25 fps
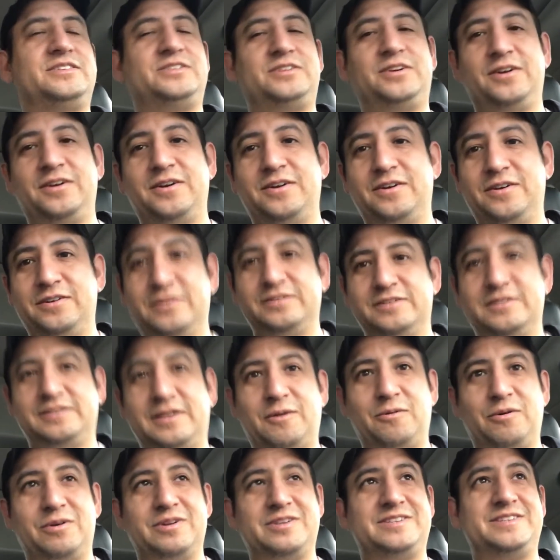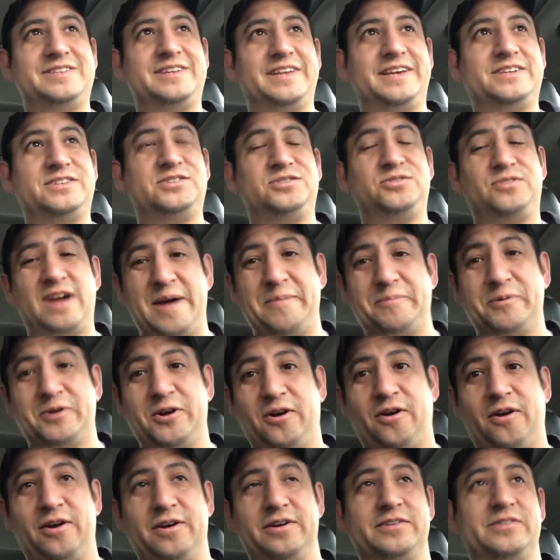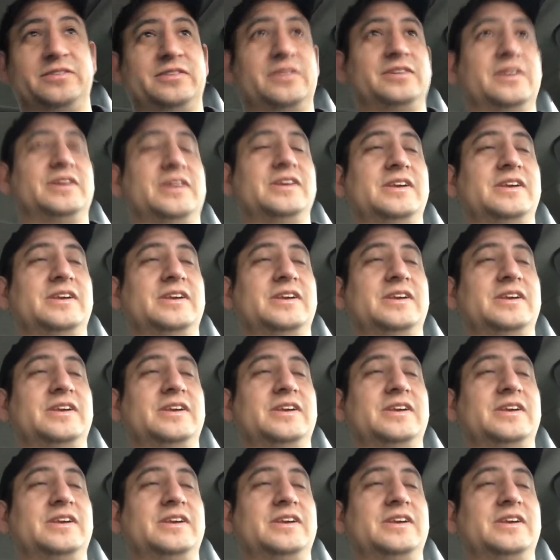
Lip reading: turns, there were 6 trap cards,